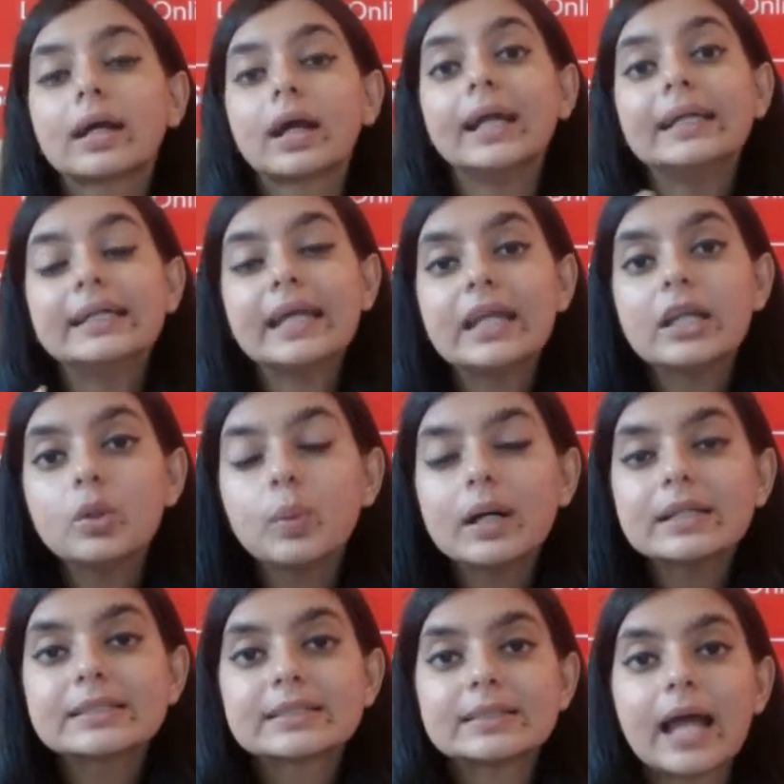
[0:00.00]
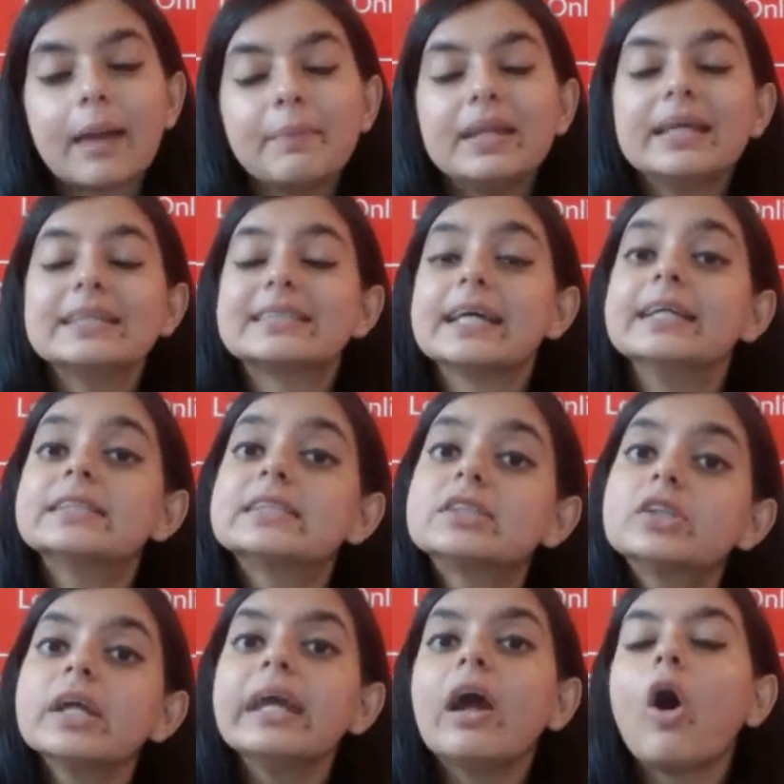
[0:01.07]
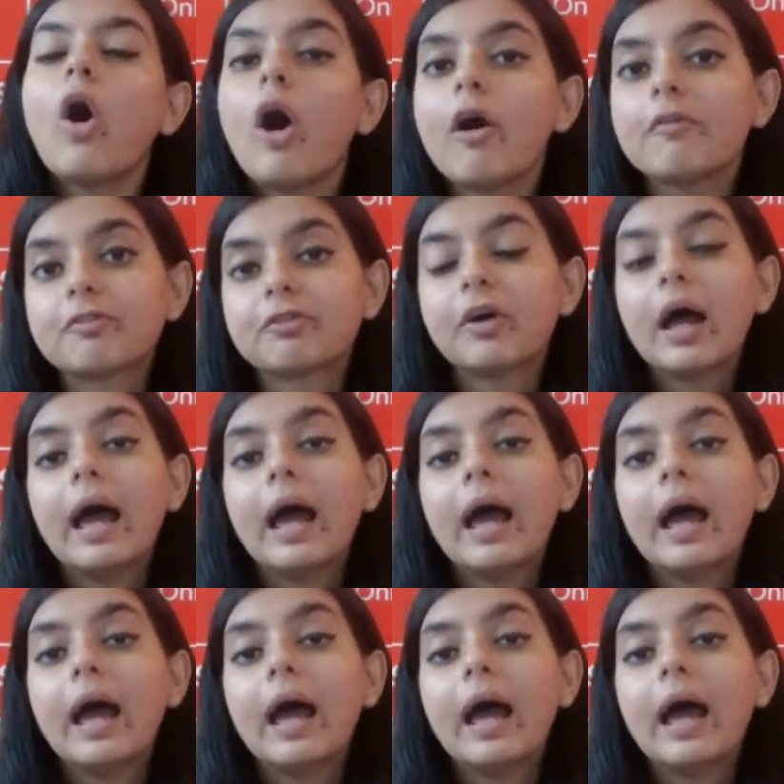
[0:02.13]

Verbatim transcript: continuous, I mean, his history of